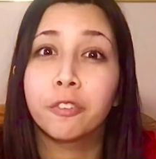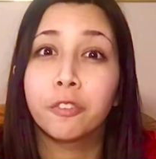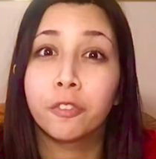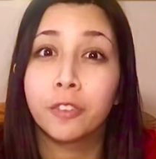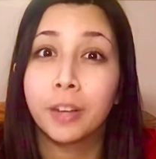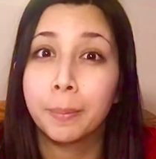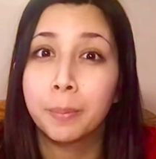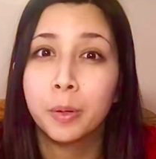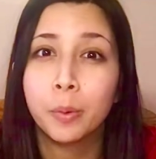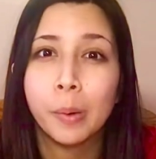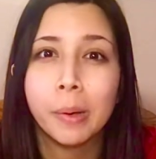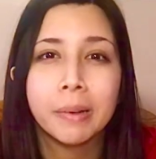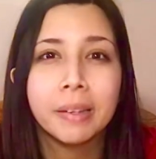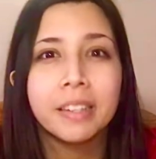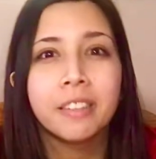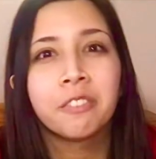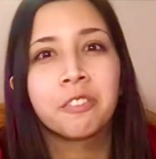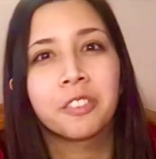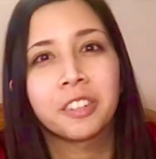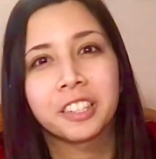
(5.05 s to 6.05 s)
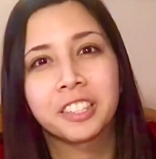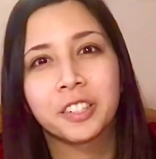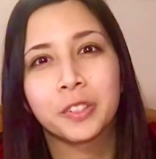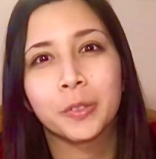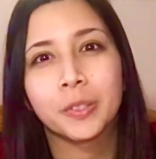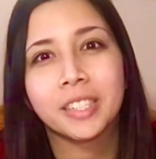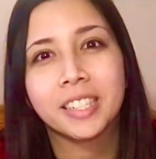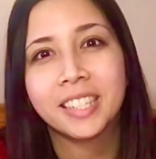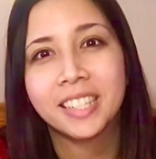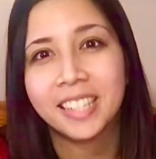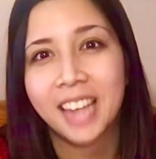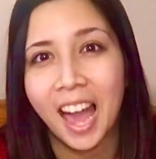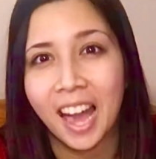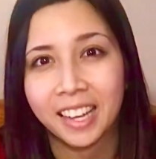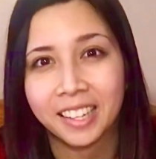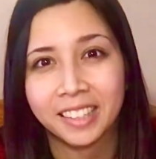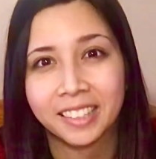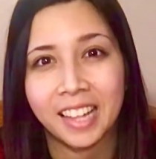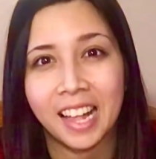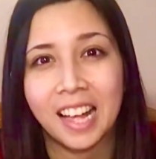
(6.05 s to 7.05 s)
February virtual snack
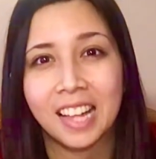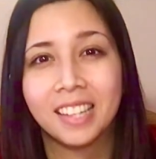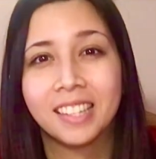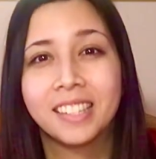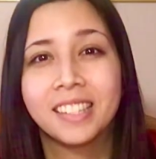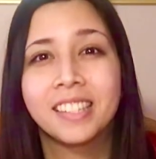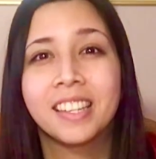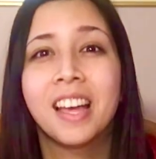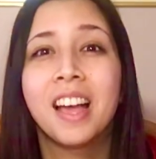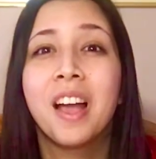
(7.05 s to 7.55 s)
class.